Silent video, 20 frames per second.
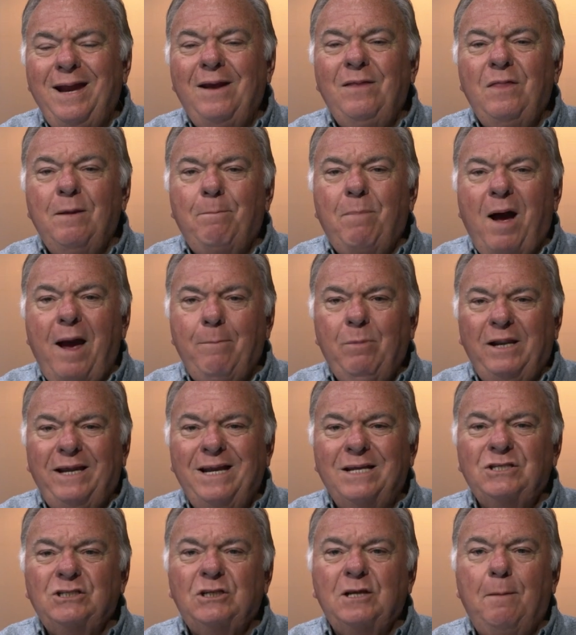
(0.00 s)
in the Bible
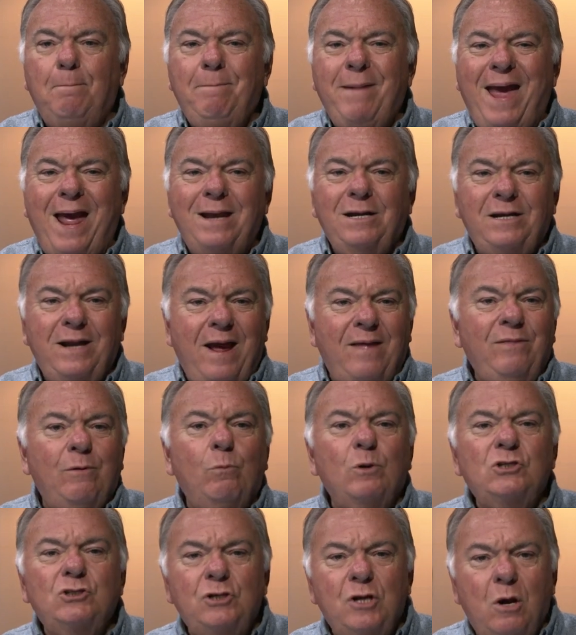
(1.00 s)
is commanded, and there
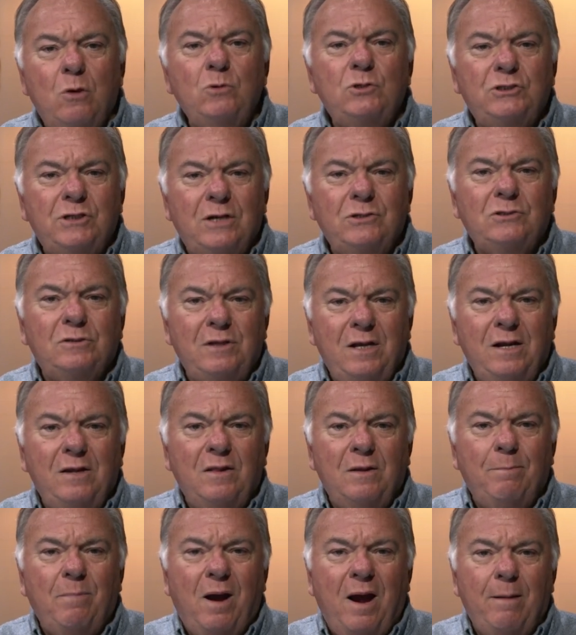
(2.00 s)
was no such thing
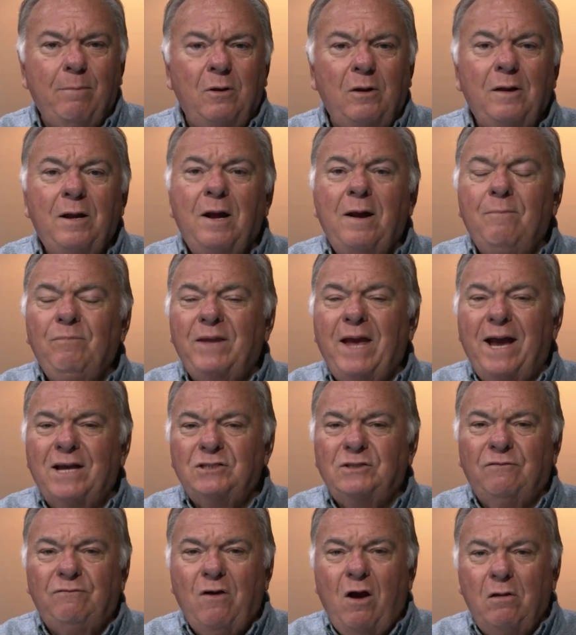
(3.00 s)
in the Bible
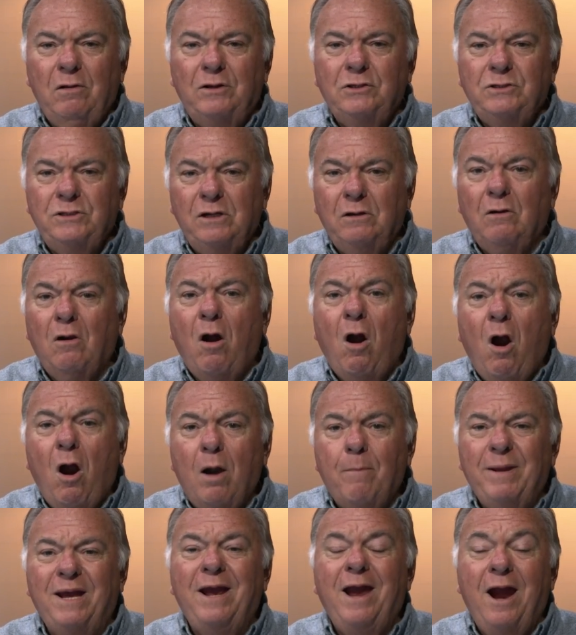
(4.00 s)
as a volunteer
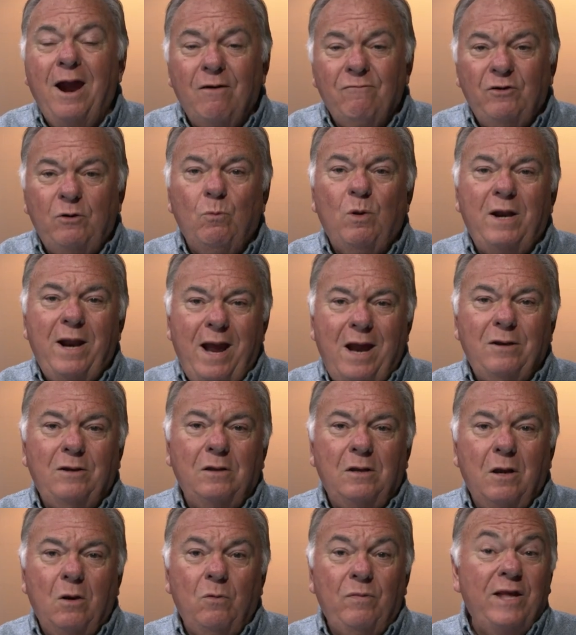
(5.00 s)
army. Everyone had to
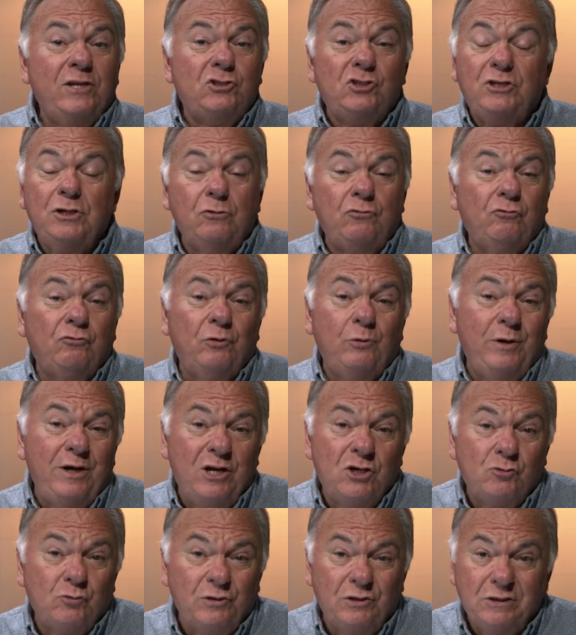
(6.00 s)
go. That's still true in
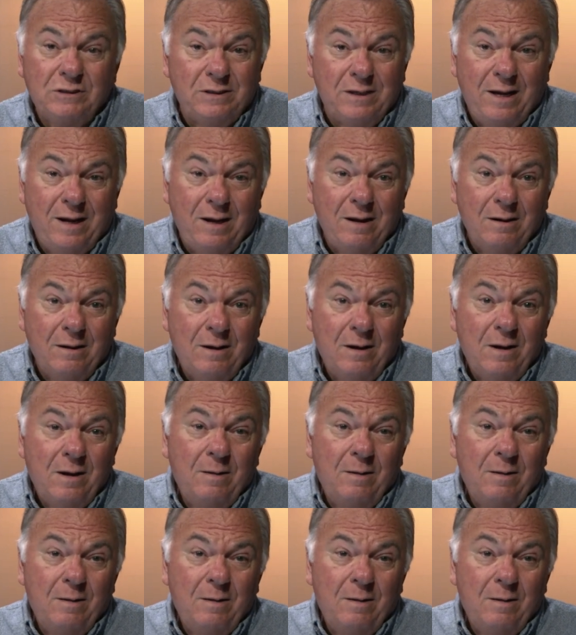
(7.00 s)
Israel today.